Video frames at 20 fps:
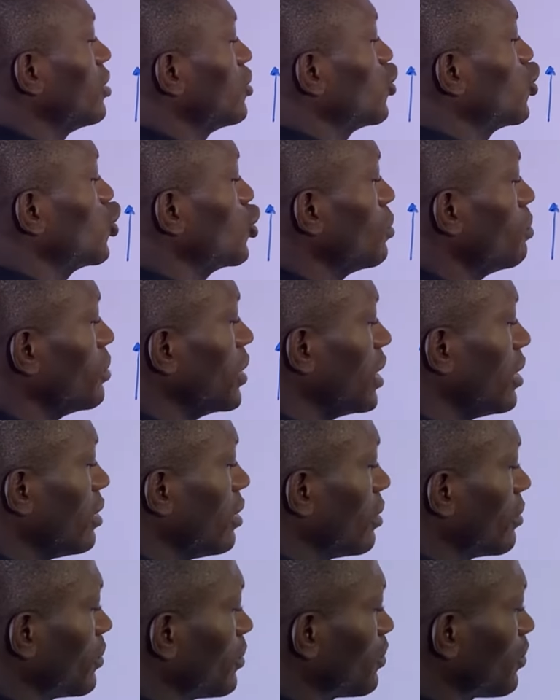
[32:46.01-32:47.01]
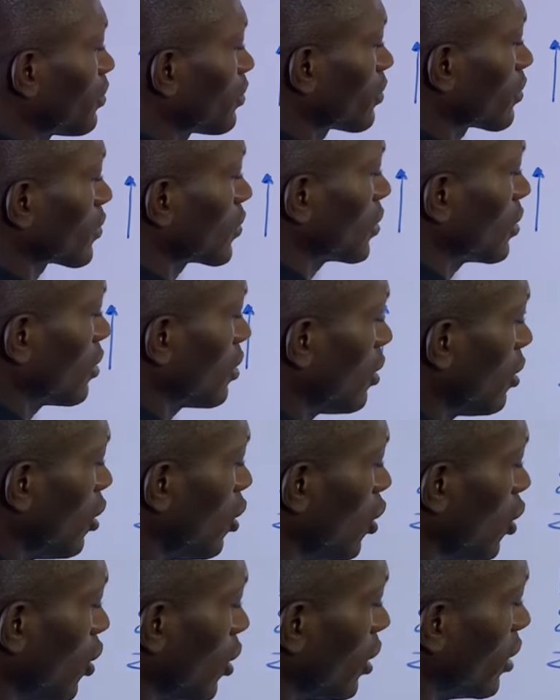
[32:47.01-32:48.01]
should be,
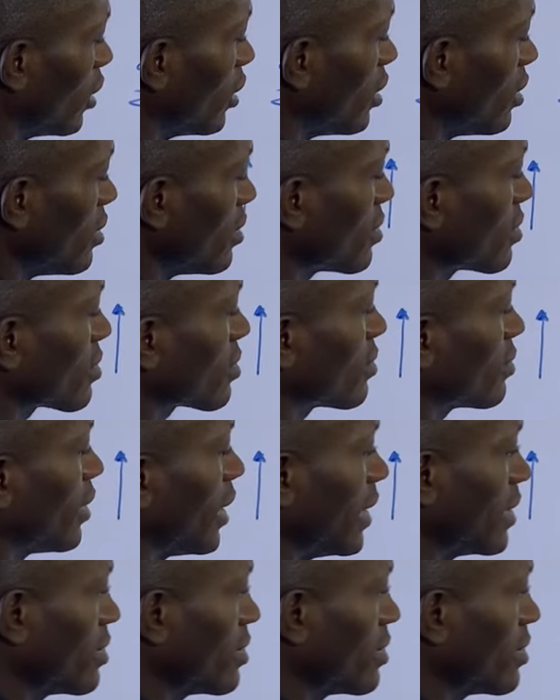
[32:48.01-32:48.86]
or is, I